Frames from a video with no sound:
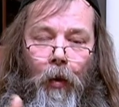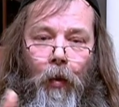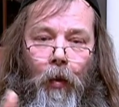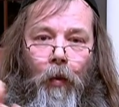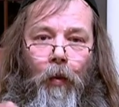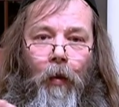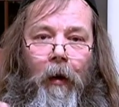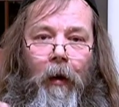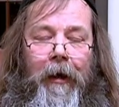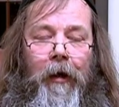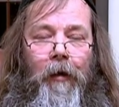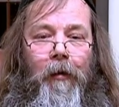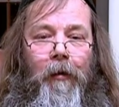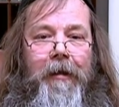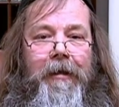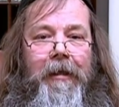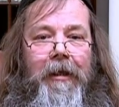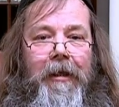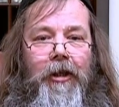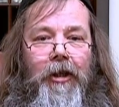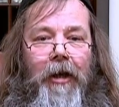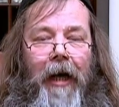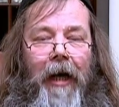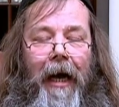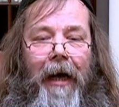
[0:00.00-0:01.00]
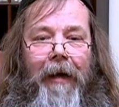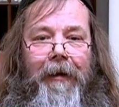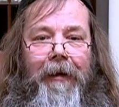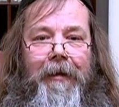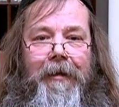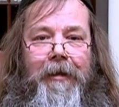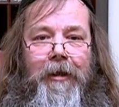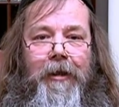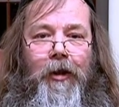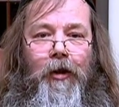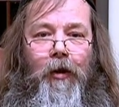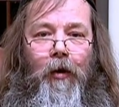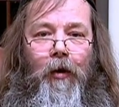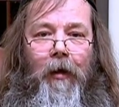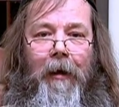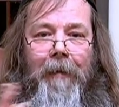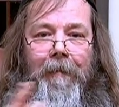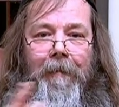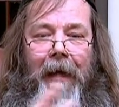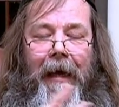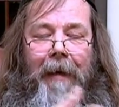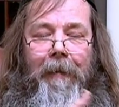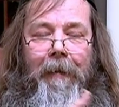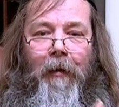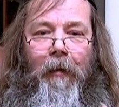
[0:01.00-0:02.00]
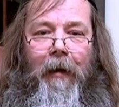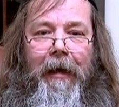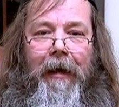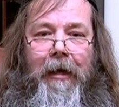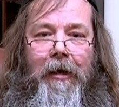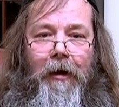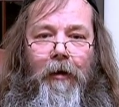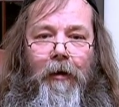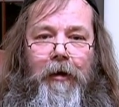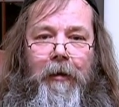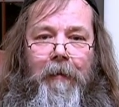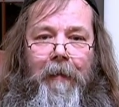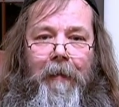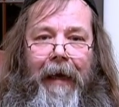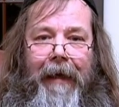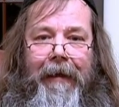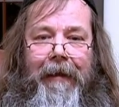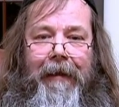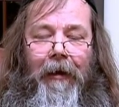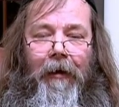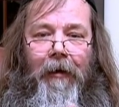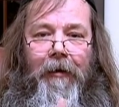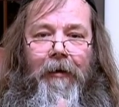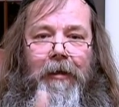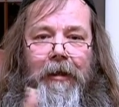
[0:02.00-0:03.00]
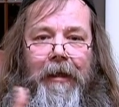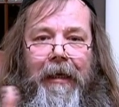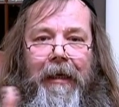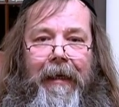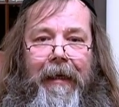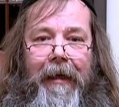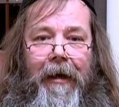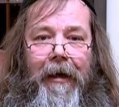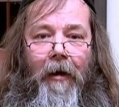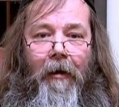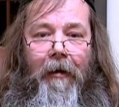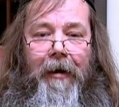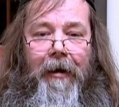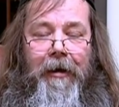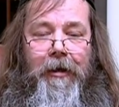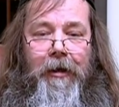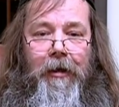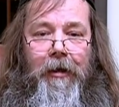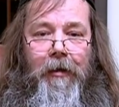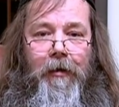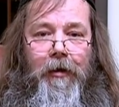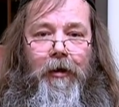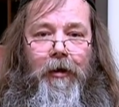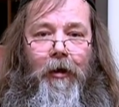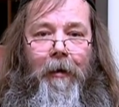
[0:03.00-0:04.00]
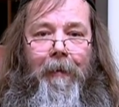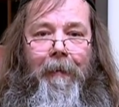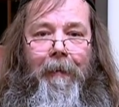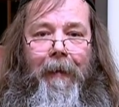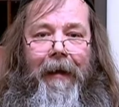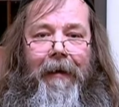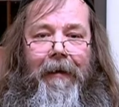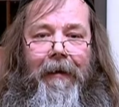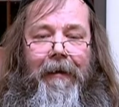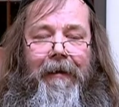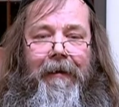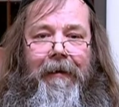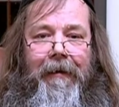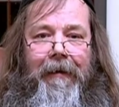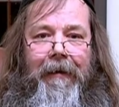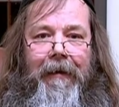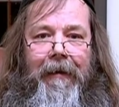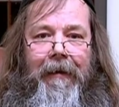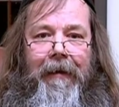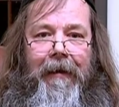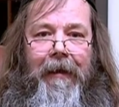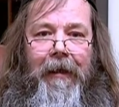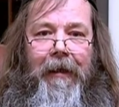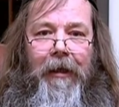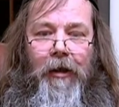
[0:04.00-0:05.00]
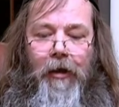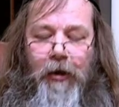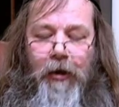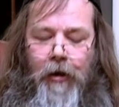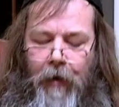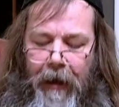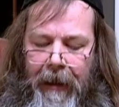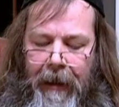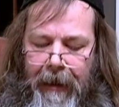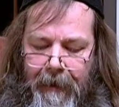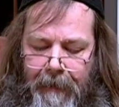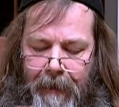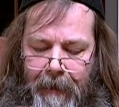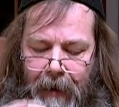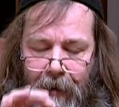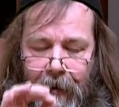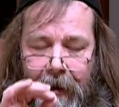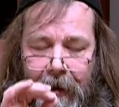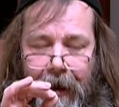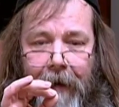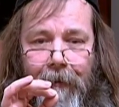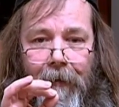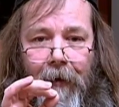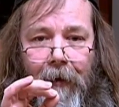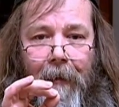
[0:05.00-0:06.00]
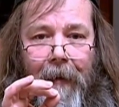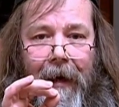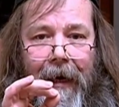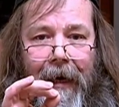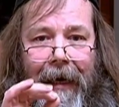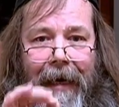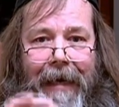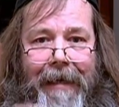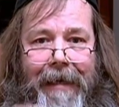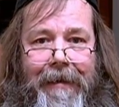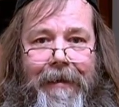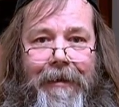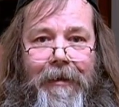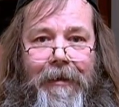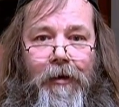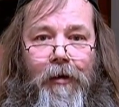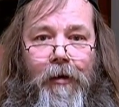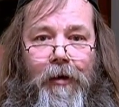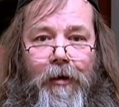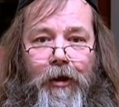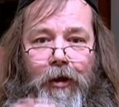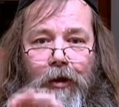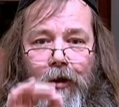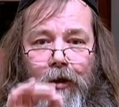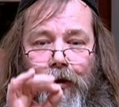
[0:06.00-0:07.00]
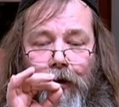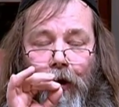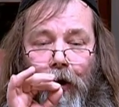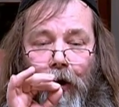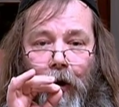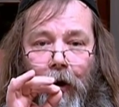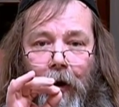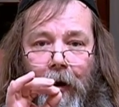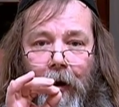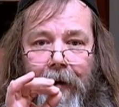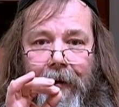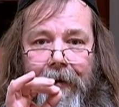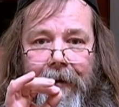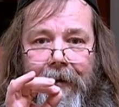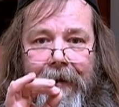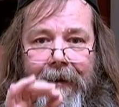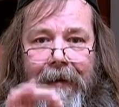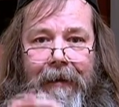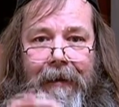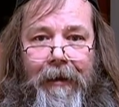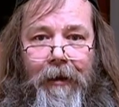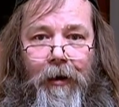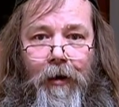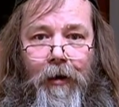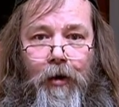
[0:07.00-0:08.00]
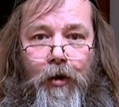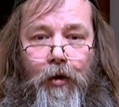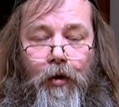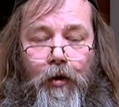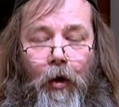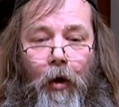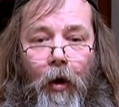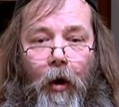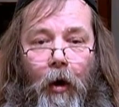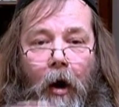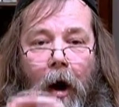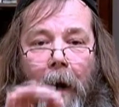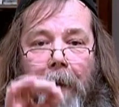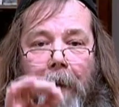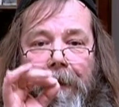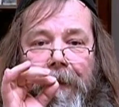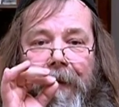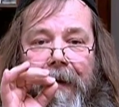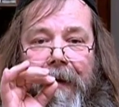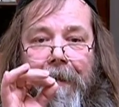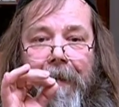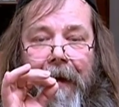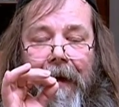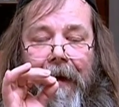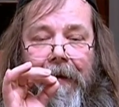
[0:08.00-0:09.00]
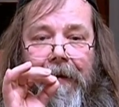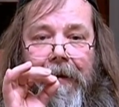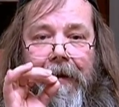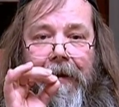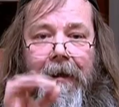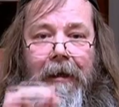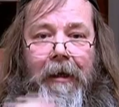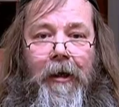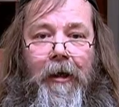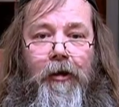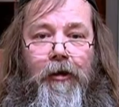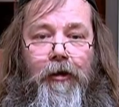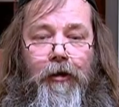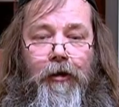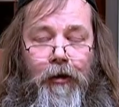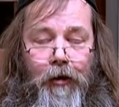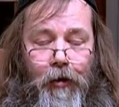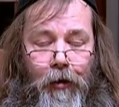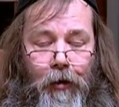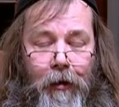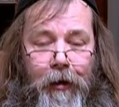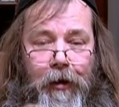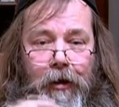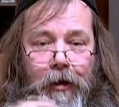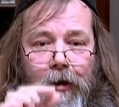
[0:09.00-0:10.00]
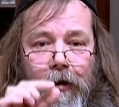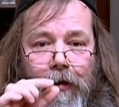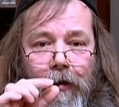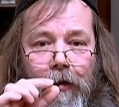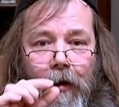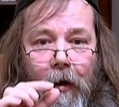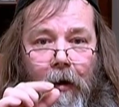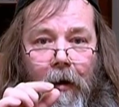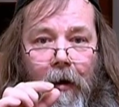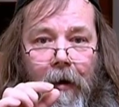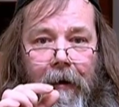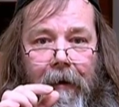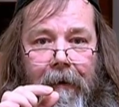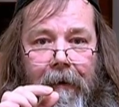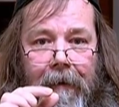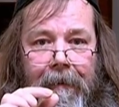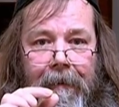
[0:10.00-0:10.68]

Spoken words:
When you was a child at school, and maybe when you go to McDonald's, you get an orange juice or a milk. You drink the milk from a glass through a straw. You draw up the milk through the straw.